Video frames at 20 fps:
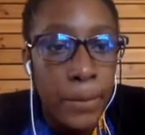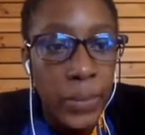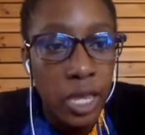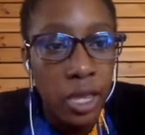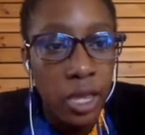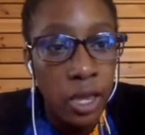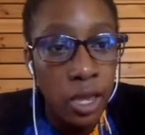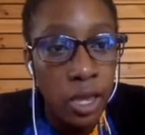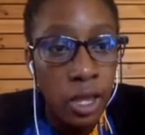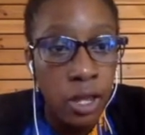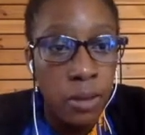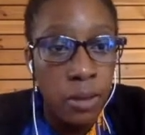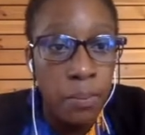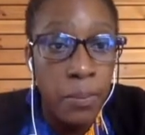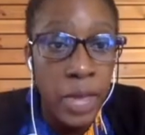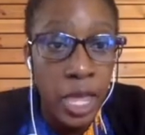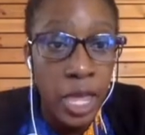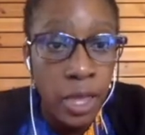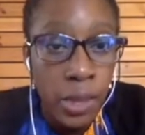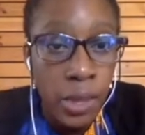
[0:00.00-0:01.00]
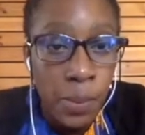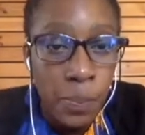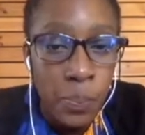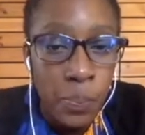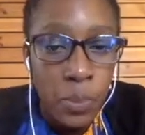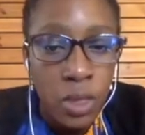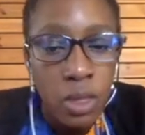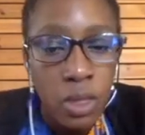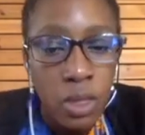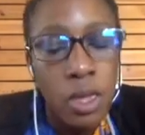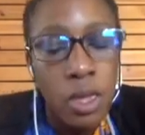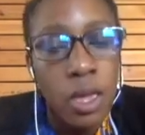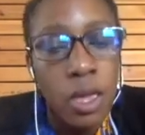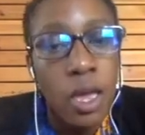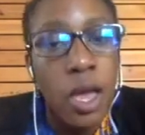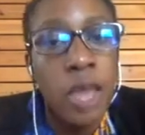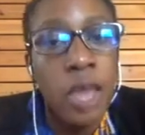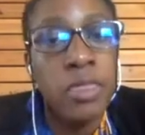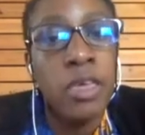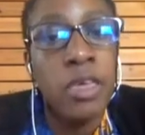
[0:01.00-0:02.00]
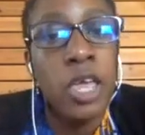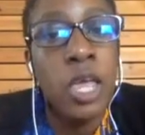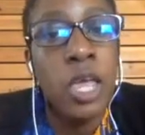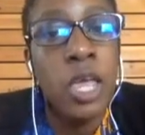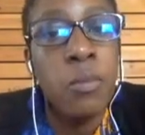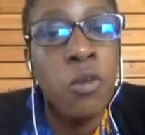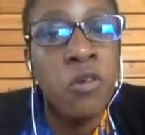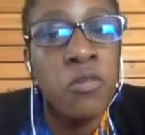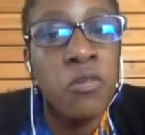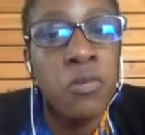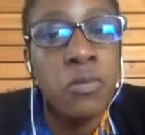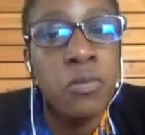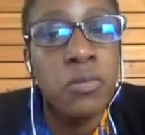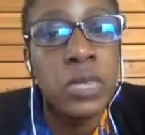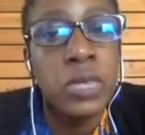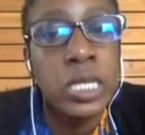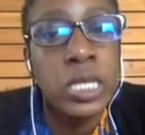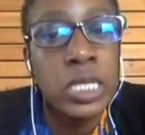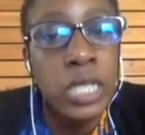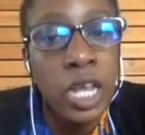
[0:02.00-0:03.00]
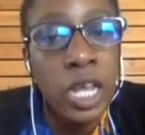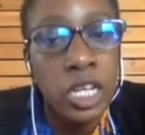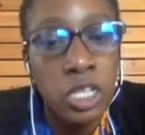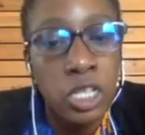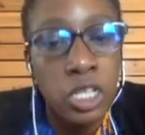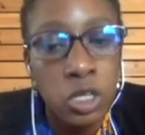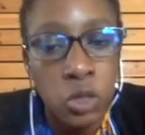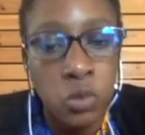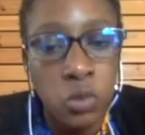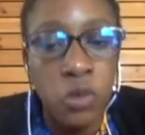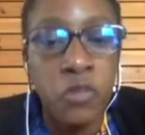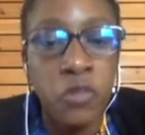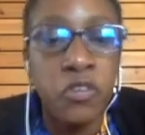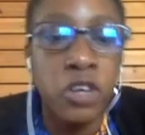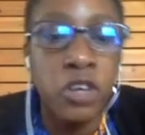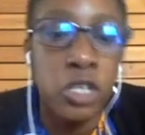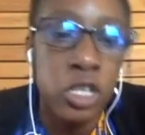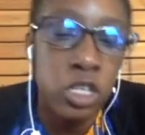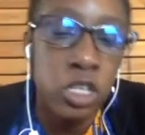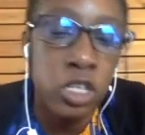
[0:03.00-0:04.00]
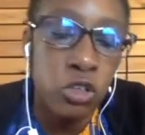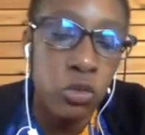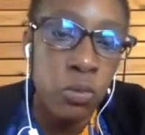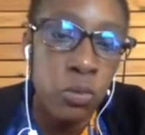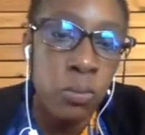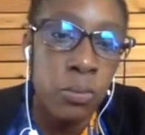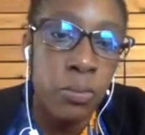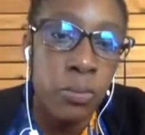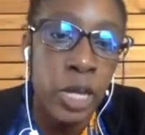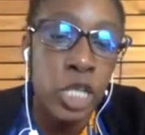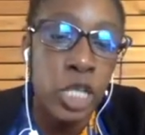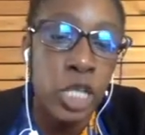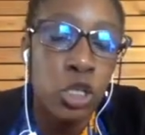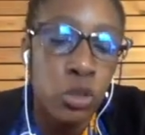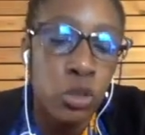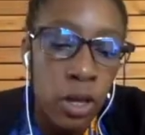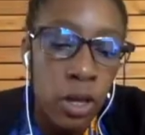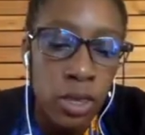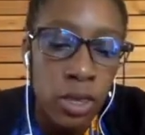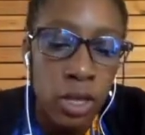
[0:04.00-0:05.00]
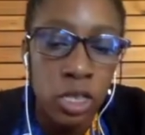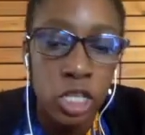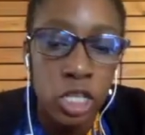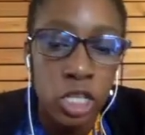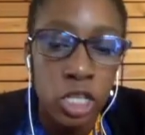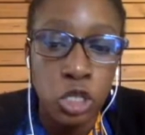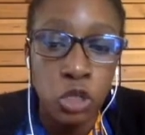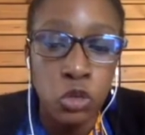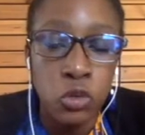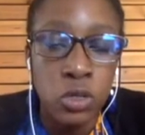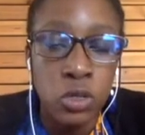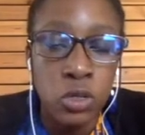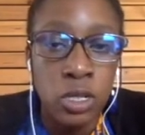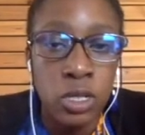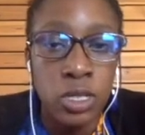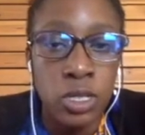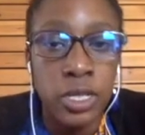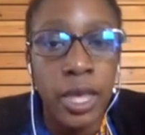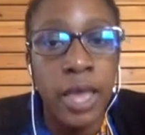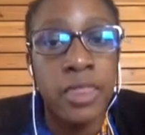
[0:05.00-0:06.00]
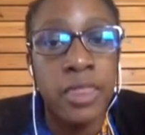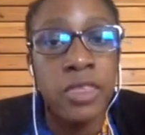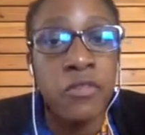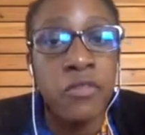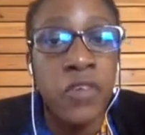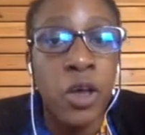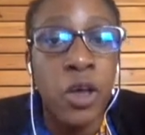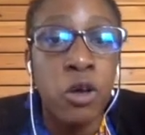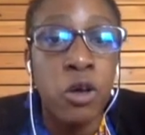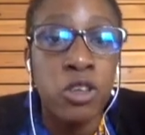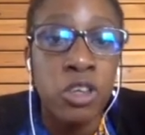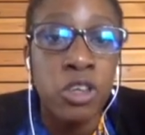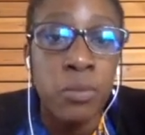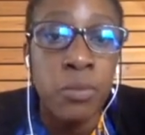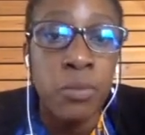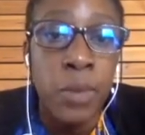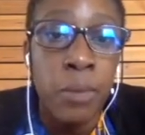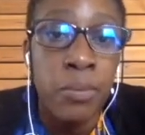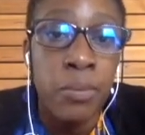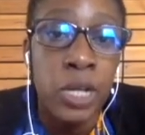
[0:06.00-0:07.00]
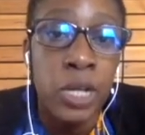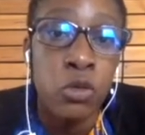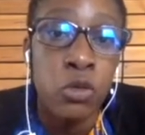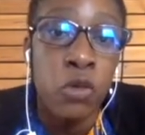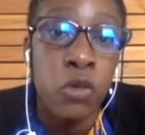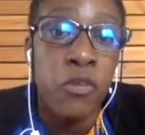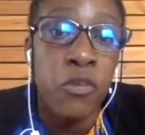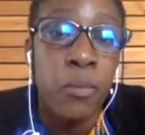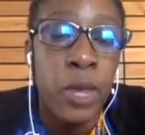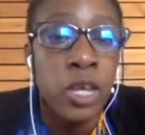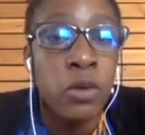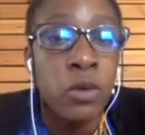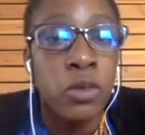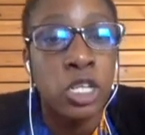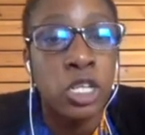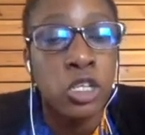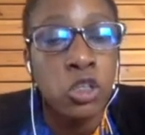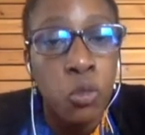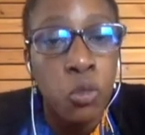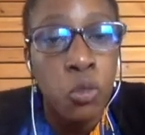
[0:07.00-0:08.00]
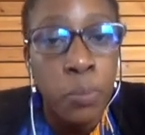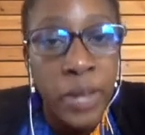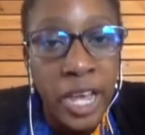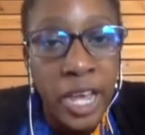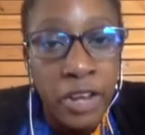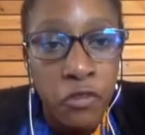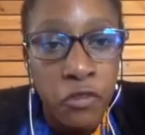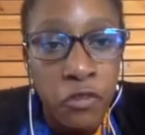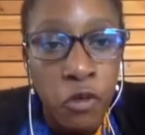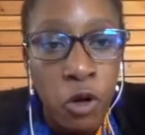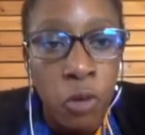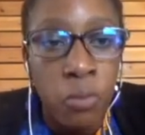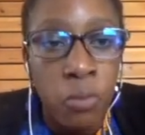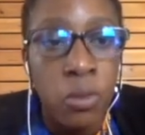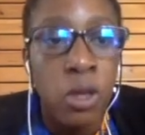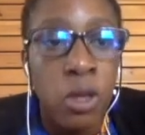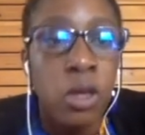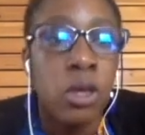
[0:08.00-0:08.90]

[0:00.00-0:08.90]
in May. And the aim of these lectures were firstly to make sure that the students and the faculty members were familiar with the Zoom platform,